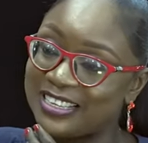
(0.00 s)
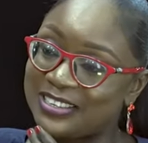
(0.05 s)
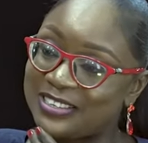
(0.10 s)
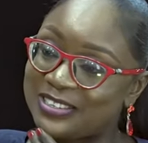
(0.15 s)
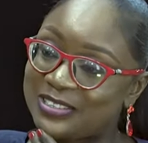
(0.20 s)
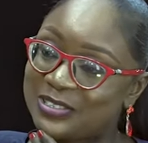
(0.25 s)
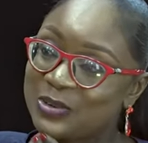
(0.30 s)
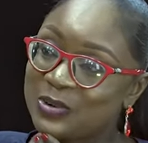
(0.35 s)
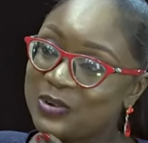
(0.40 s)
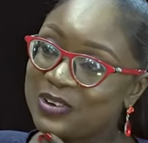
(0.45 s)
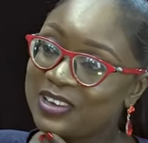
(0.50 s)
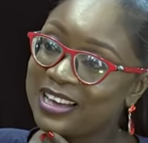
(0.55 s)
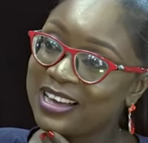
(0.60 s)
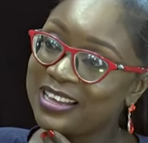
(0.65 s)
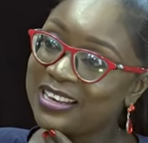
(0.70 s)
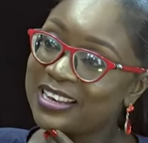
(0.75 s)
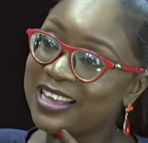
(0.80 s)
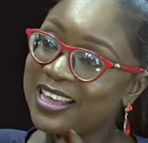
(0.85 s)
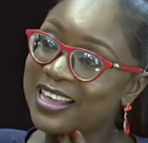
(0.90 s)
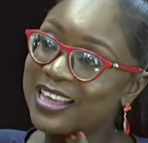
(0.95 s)
So
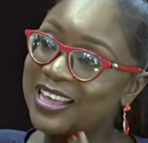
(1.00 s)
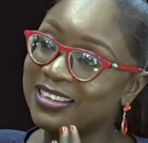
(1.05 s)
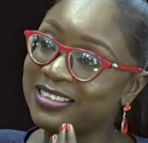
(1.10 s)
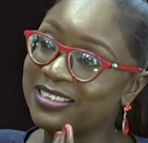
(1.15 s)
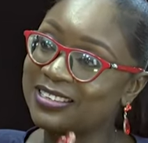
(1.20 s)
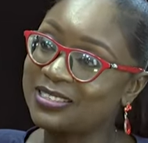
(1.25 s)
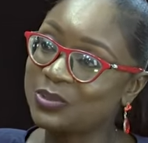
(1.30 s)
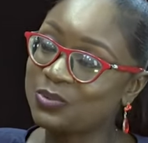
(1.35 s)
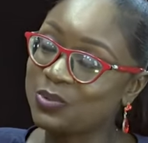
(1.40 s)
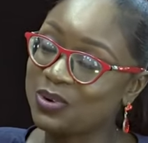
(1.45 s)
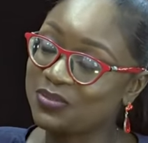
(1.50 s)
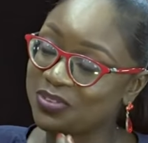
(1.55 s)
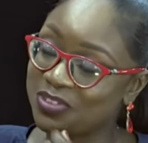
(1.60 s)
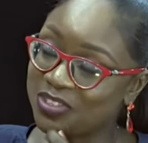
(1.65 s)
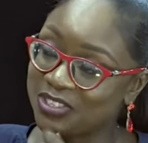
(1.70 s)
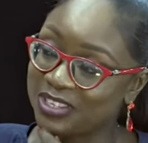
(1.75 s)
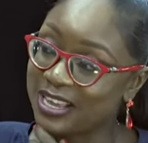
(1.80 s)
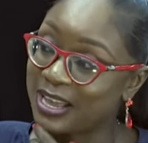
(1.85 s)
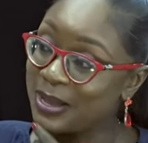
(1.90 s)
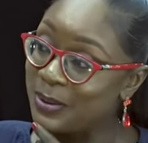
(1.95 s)
Ghana had this
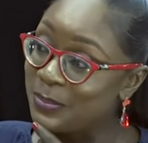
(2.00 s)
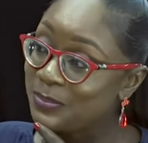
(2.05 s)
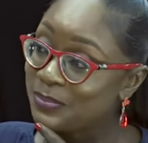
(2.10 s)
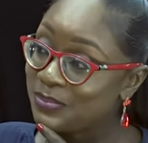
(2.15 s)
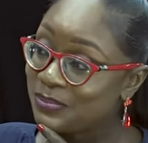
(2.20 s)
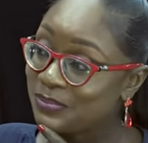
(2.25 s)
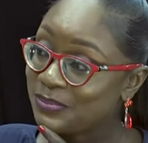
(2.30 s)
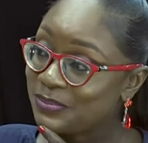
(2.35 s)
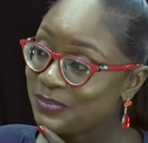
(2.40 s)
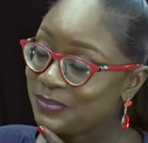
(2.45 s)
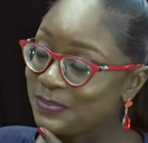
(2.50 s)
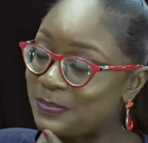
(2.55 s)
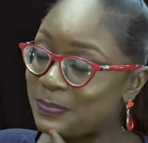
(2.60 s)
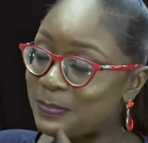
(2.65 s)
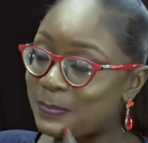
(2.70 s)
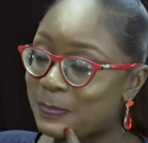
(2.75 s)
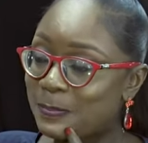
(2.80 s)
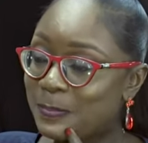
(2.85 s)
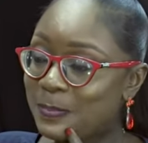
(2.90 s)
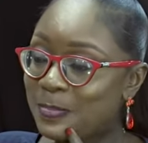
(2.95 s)
refugee camp
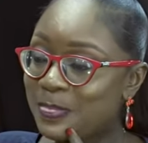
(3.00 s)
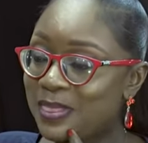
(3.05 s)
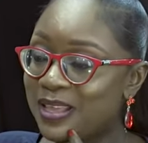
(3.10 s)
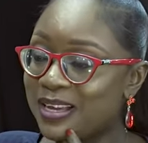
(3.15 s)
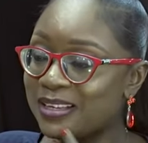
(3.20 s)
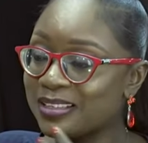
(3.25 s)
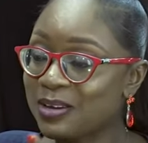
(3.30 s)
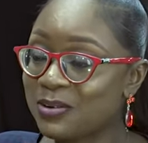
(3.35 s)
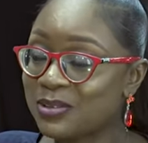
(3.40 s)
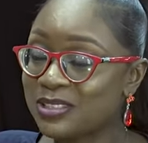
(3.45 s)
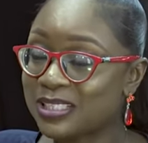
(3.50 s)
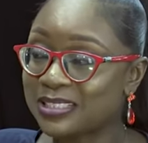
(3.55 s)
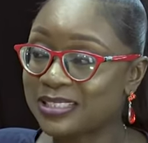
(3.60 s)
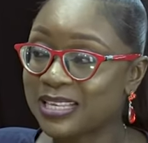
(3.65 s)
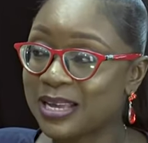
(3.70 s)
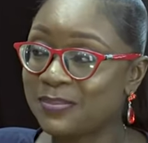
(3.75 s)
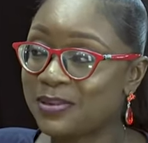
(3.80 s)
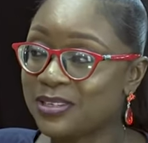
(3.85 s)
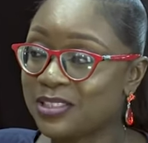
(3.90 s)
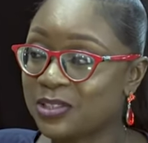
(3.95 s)
that was
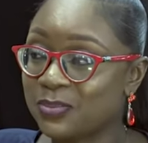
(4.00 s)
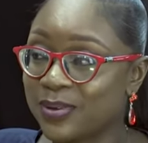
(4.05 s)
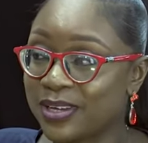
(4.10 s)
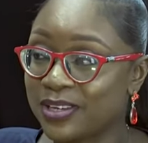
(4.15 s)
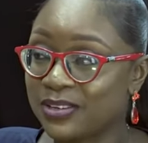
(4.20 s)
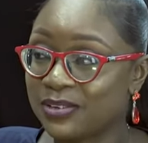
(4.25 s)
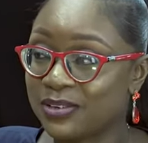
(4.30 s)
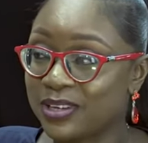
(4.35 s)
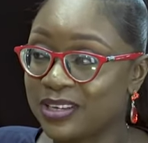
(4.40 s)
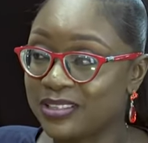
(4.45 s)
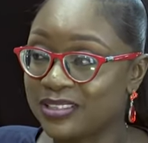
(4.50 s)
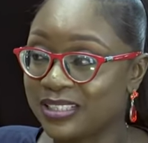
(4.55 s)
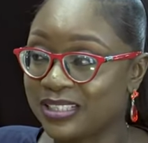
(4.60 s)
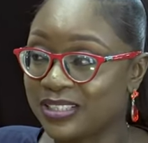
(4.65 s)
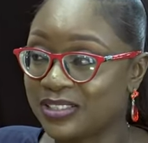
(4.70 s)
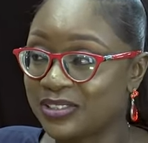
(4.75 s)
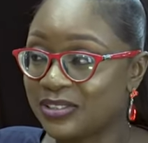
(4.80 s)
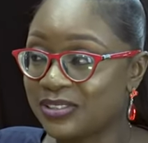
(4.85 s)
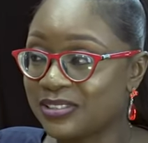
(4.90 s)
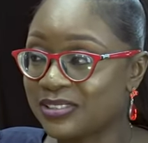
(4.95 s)
established by the United
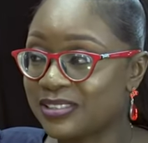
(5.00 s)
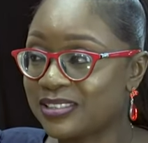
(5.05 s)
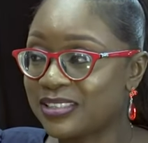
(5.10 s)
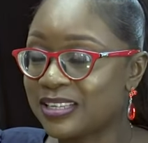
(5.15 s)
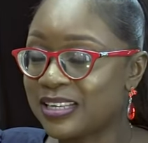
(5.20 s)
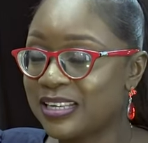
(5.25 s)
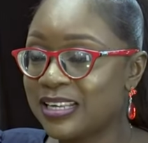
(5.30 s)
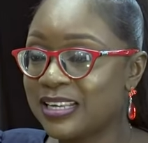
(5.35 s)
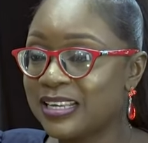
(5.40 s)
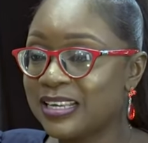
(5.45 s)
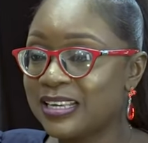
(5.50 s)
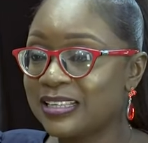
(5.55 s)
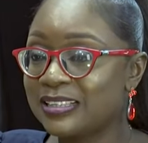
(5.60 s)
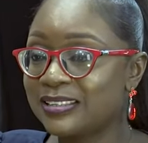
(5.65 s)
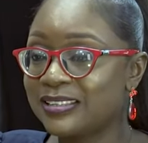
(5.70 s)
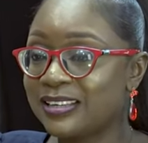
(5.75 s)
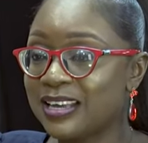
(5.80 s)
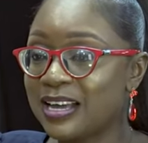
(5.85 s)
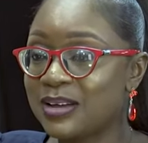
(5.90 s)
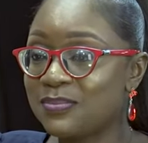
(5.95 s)
Nations.
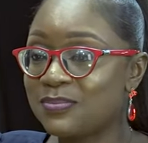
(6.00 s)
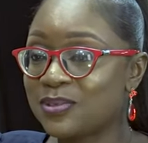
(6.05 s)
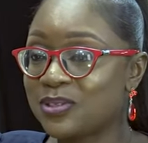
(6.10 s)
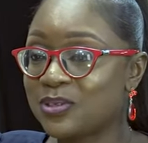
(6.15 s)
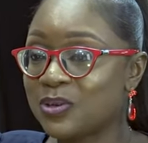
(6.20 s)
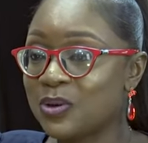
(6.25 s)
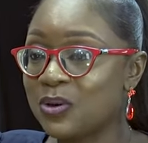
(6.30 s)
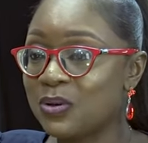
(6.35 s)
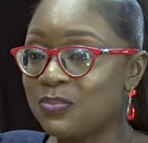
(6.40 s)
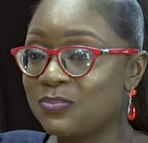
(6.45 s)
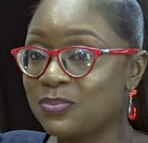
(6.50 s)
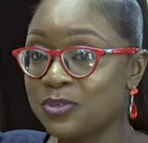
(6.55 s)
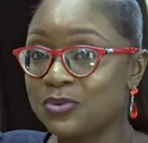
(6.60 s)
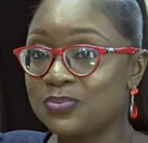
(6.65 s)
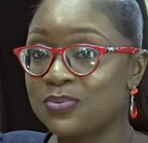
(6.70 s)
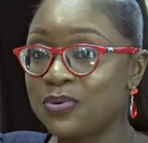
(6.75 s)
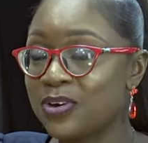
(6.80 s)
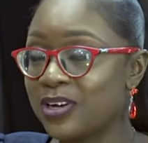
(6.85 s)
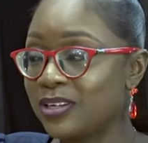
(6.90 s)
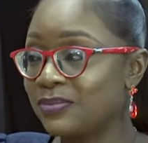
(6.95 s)
The camp is called
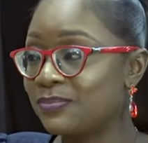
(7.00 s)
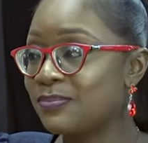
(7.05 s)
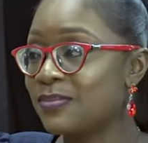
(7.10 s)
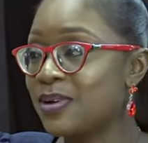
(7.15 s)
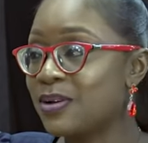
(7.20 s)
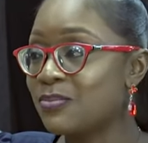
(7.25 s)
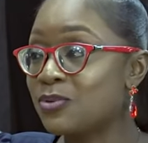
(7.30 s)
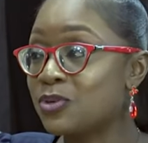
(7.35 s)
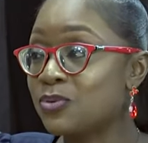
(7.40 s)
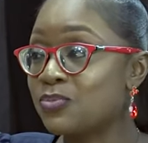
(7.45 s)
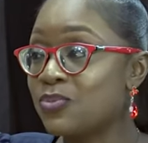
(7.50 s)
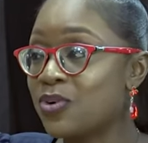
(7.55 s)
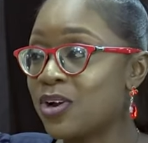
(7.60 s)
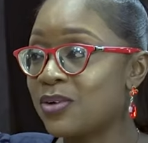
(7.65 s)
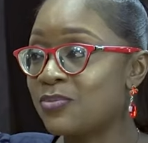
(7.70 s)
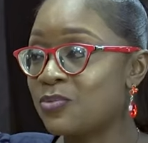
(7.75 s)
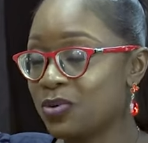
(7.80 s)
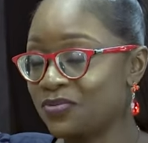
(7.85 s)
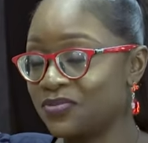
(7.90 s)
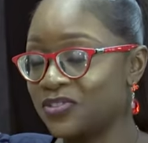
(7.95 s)
Buduburam,
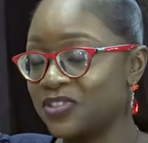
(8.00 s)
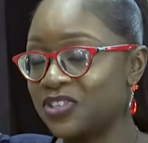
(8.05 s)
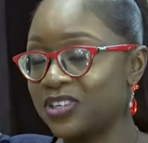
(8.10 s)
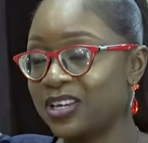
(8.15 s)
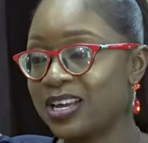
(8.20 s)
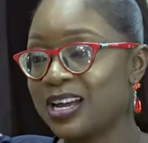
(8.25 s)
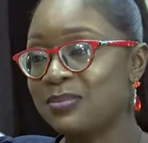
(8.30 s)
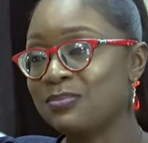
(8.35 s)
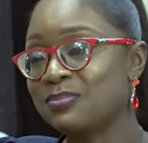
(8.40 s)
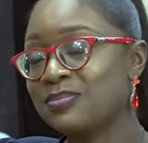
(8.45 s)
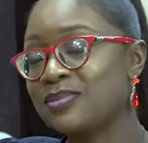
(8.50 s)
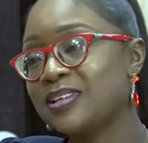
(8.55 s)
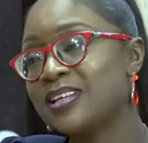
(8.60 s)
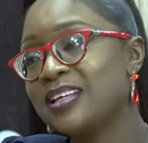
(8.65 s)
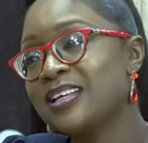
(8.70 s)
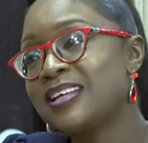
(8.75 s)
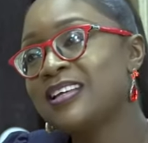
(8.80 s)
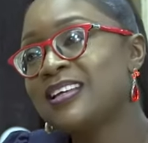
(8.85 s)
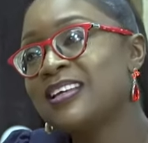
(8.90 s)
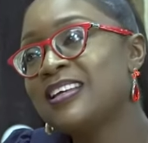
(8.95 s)
Buduburam Refugee Camp.
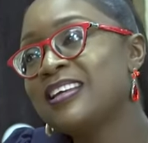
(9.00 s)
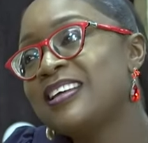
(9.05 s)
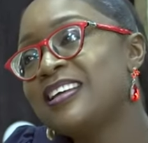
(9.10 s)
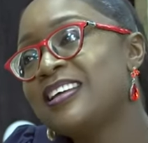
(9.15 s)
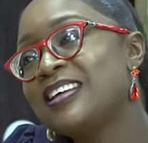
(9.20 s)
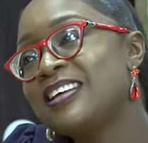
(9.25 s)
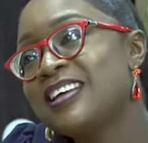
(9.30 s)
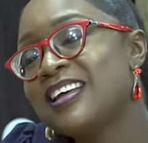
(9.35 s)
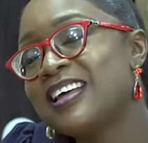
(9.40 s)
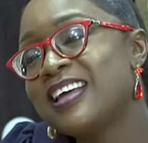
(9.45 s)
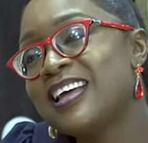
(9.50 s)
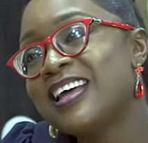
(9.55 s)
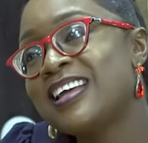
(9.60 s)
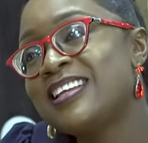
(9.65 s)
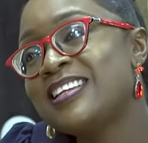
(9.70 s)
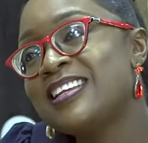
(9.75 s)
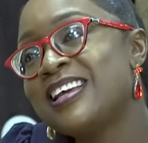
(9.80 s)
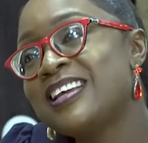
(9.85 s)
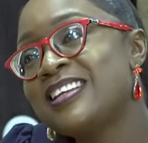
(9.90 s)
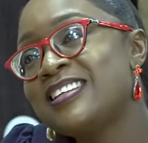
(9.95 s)
And
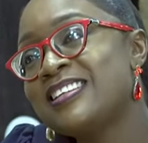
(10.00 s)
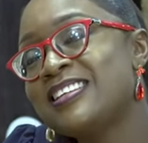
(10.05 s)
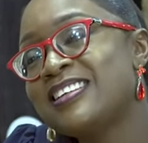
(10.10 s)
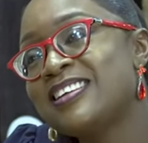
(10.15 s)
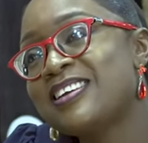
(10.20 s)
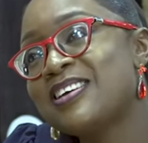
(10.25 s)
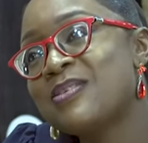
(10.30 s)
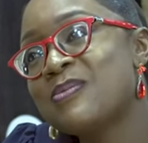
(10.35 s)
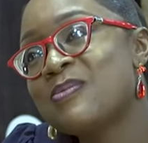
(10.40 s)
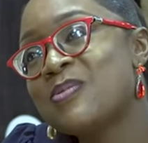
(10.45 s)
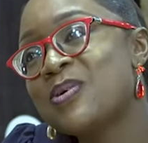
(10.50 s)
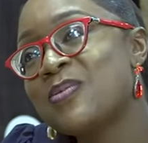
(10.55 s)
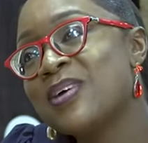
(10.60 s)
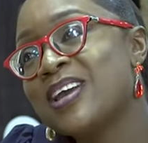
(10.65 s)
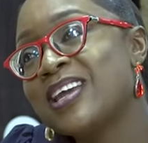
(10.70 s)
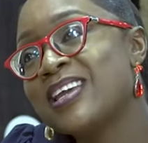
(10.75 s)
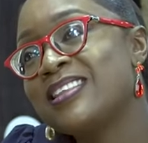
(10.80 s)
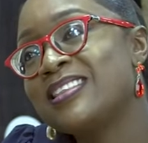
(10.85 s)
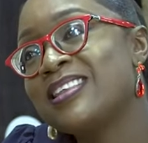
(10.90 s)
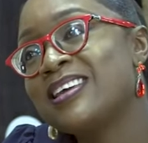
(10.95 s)
then we were
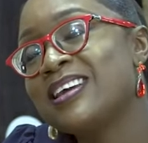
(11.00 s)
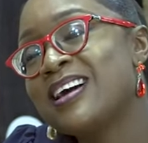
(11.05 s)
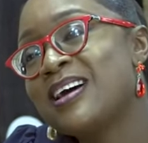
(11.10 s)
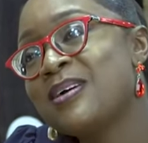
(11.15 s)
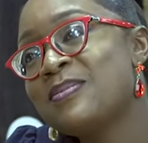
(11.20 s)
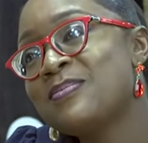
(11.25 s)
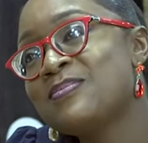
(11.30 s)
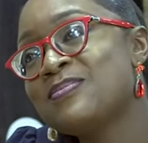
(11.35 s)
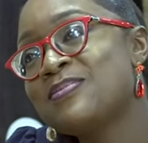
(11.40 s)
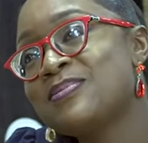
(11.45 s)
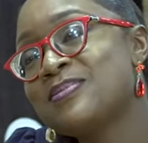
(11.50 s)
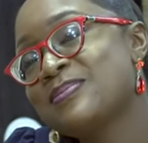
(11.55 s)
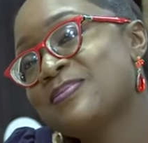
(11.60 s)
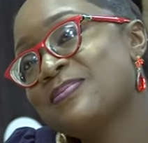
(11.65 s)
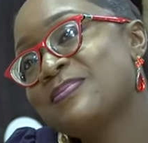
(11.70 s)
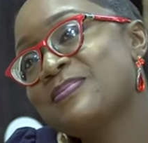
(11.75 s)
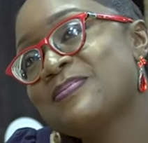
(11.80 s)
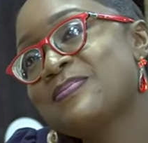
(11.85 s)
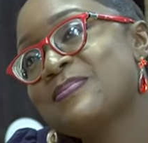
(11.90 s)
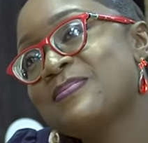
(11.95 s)
in the camp.
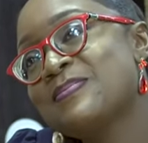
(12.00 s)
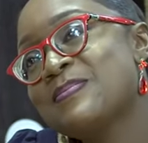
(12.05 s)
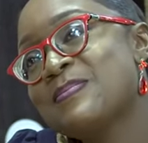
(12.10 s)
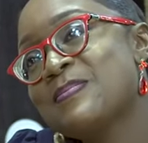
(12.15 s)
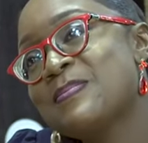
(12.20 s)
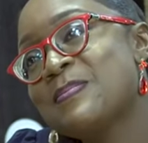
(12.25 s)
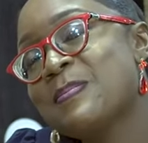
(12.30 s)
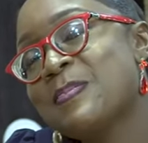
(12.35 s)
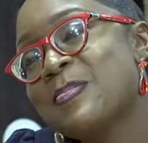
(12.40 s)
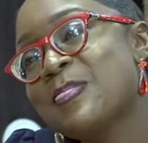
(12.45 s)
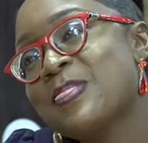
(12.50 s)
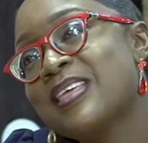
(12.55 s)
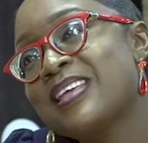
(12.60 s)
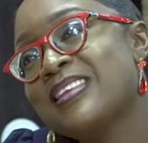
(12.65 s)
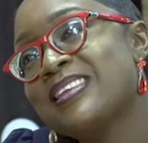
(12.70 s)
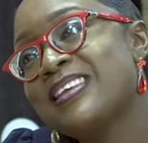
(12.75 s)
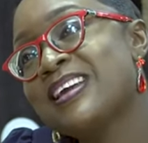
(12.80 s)
The